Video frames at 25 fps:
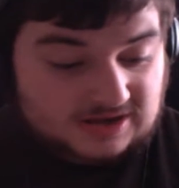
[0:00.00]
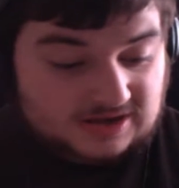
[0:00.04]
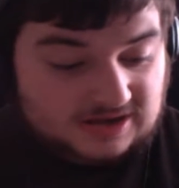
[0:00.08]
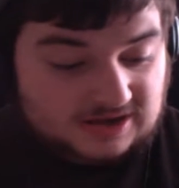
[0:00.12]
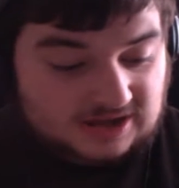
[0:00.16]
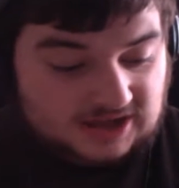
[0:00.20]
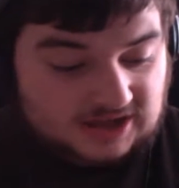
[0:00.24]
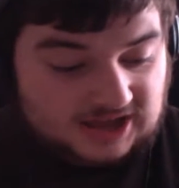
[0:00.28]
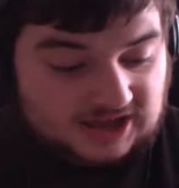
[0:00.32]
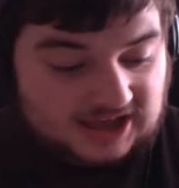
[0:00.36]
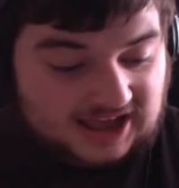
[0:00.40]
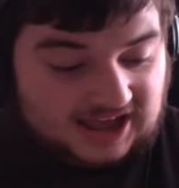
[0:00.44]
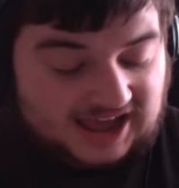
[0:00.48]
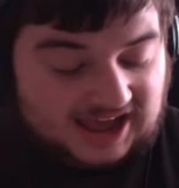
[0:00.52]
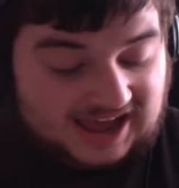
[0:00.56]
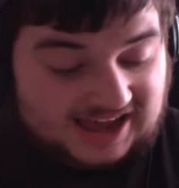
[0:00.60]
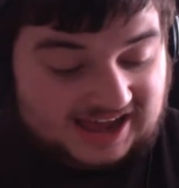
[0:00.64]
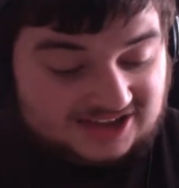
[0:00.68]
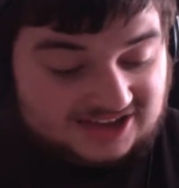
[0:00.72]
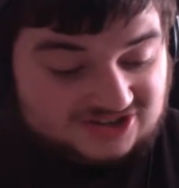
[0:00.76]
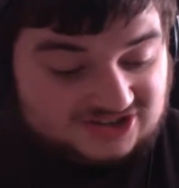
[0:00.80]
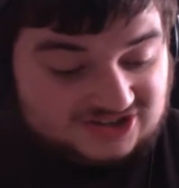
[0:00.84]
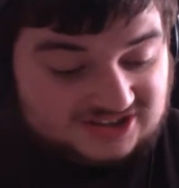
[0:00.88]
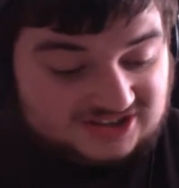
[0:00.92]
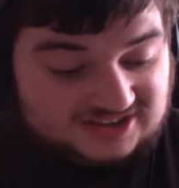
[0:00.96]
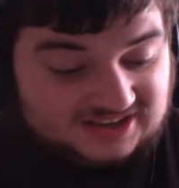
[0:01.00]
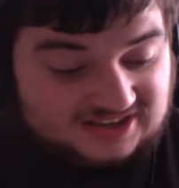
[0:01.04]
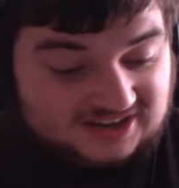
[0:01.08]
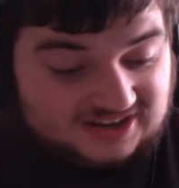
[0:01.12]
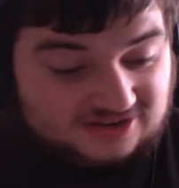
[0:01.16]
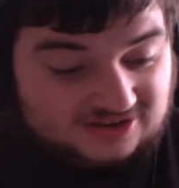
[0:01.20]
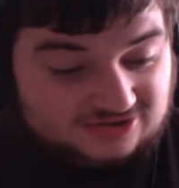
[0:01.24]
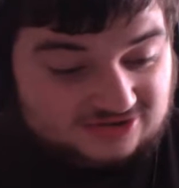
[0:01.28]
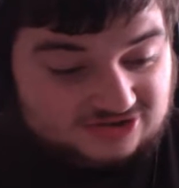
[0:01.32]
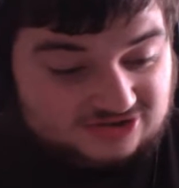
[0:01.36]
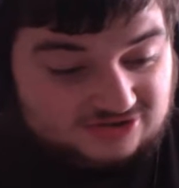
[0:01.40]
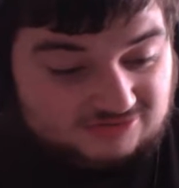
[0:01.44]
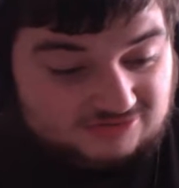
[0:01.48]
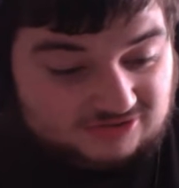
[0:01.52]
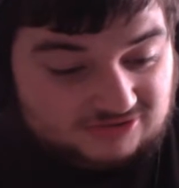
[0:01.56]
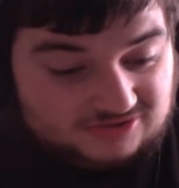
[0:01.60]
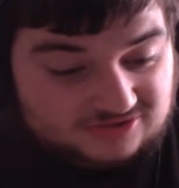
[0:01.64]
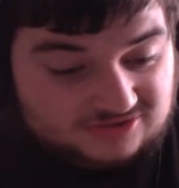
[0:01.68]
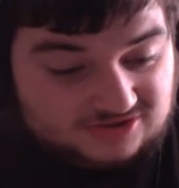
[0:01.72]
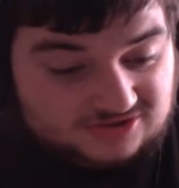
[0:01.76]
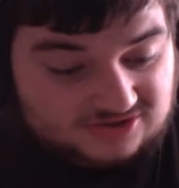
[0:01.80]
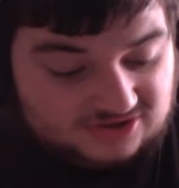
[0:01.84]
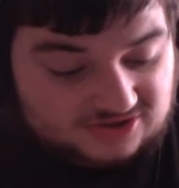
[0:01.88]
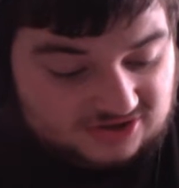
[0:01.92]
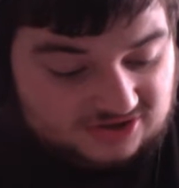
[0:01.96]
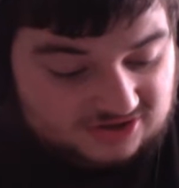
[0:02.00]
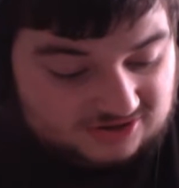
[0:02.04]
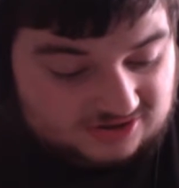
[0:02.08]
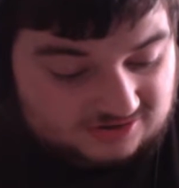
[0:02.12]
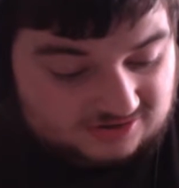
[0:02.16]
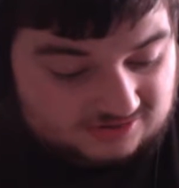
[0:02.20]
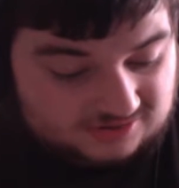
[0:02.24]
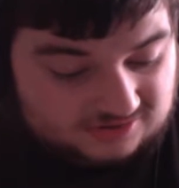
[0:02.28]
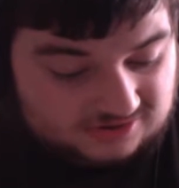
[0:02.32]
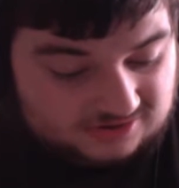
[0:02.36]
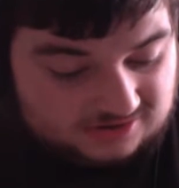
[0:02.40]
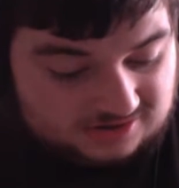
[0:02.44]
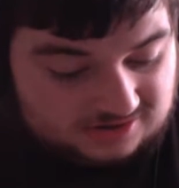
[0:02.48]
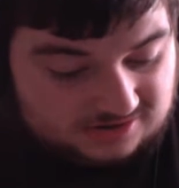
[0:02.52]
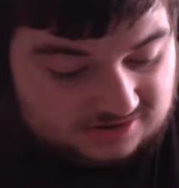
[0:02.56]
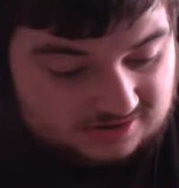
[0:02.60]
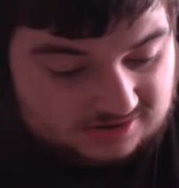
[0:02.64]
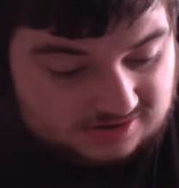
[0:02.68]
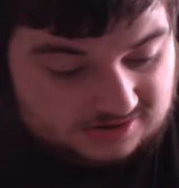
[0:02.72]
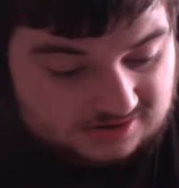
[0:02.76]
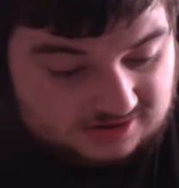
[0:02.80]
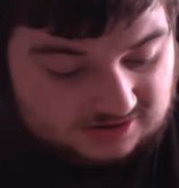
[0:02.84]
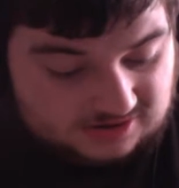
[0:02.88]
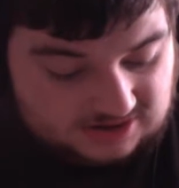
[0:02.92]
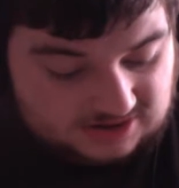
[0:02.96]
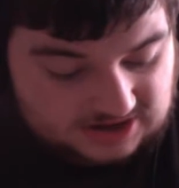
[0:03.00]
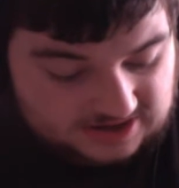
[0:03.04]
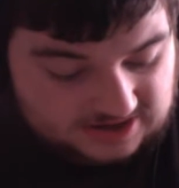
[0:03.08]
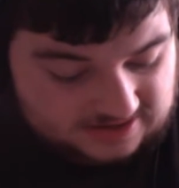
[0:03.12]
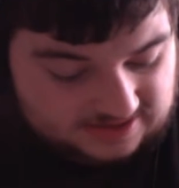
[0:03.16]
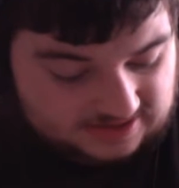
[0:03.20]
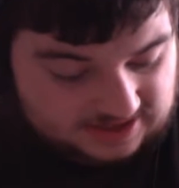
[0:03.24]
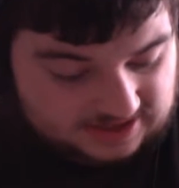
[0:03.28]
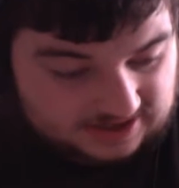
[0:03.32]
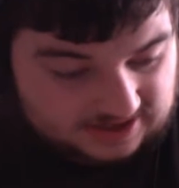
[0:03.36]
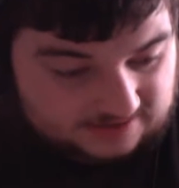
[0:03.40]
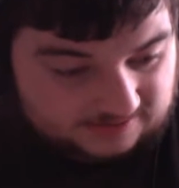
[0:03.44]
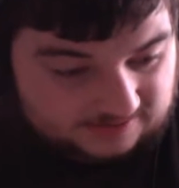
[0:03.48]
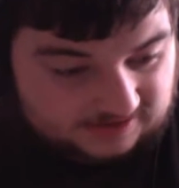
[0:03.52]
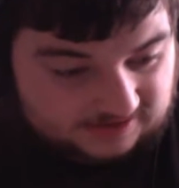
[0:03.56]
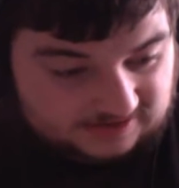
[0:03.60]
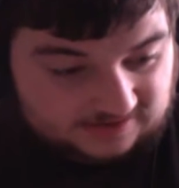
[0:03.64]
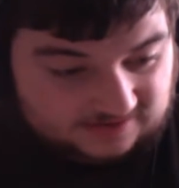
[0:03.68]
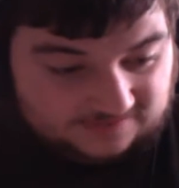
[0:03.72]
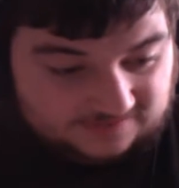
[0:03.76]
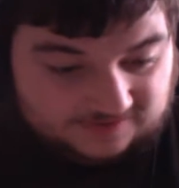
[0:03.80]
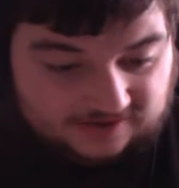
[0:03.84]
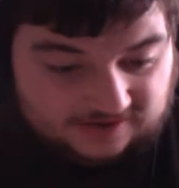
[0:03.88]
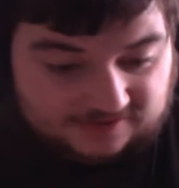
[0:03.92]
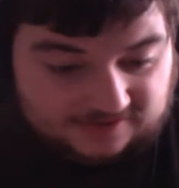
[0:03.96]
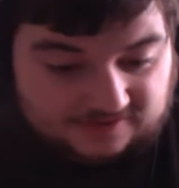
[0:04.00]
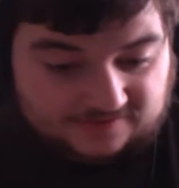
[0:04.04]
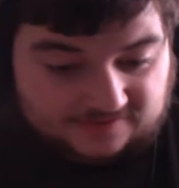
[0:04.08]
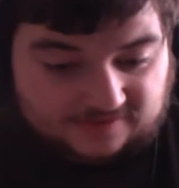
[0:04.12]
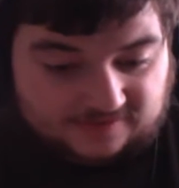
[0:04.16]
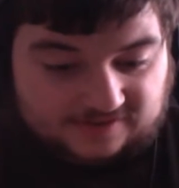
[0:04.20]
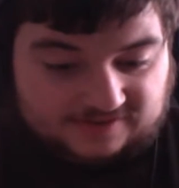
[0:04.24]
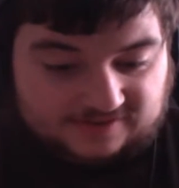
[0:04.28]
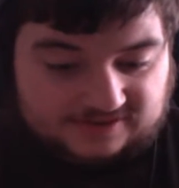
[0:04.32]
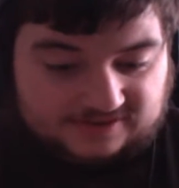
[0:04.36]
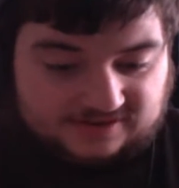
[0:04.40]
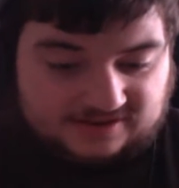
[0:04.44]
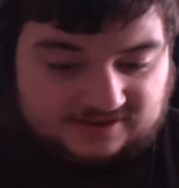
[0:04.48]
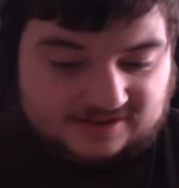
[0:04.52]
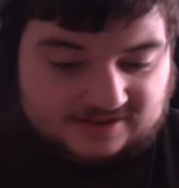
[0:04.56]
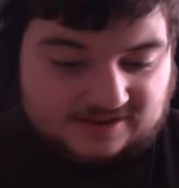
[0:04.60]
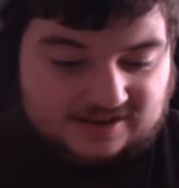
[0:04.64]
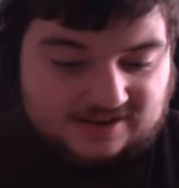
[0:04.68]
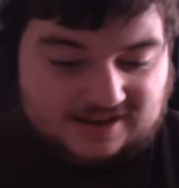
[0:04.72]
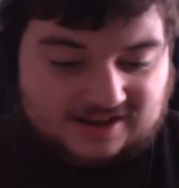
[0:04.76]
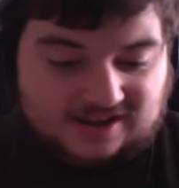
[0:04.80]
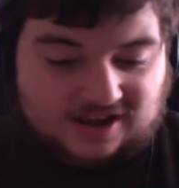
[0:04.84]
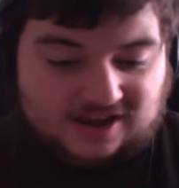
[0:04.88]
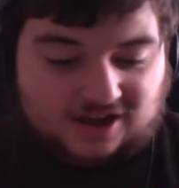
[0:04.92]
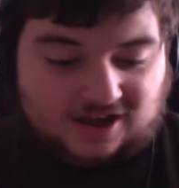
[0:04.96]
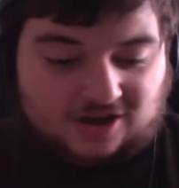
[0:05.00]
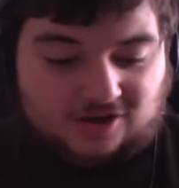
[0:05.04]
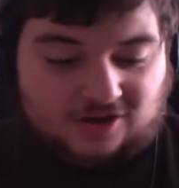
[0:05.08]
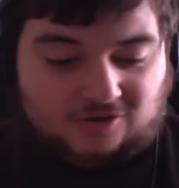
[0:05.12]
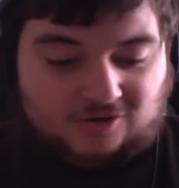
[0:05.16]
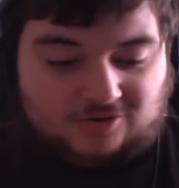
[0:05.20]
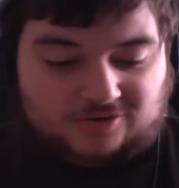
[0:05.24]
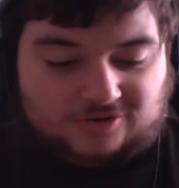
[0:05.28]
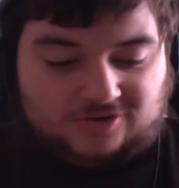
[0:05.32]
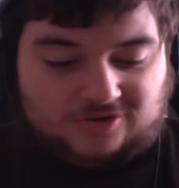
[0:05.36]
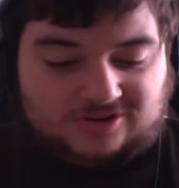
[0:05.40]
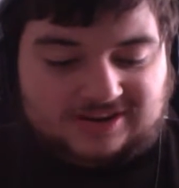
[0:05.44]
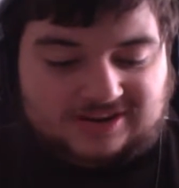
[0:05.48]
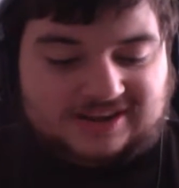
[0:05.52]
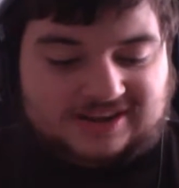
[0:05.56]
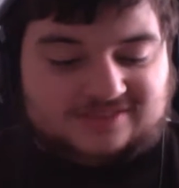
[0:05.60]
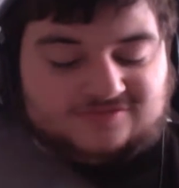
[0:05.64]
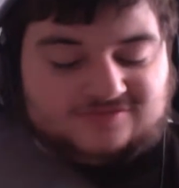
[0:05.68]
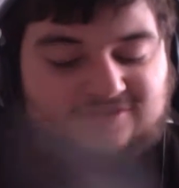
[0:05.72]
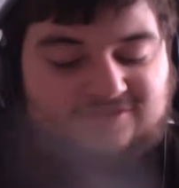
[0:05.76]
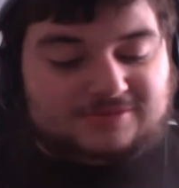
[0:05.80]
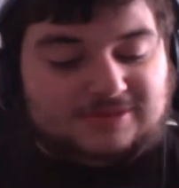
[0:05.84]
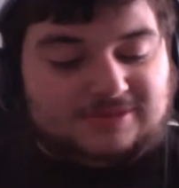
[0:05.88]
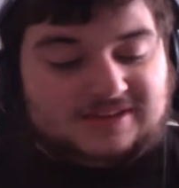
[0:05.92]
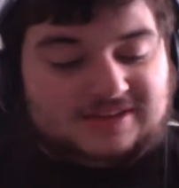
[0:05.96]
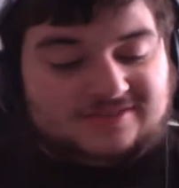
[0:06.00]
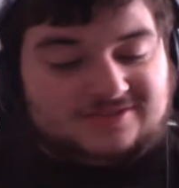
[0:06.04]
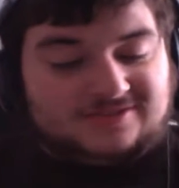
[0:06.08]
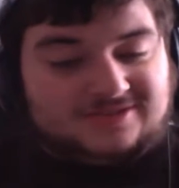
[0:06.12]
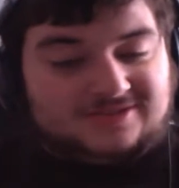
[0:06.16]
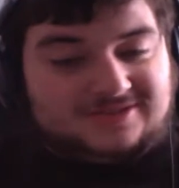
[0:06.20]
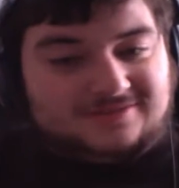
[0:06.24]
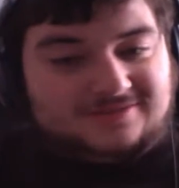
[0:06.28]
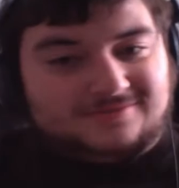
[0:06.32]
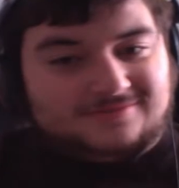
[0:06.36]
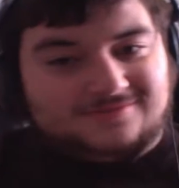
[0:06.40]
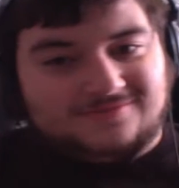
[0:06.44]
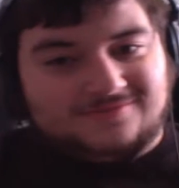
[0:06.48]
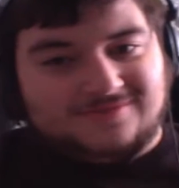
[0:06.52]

It actually tells you what to do in there, but it's a very, very... Oh, God, it has replays on it.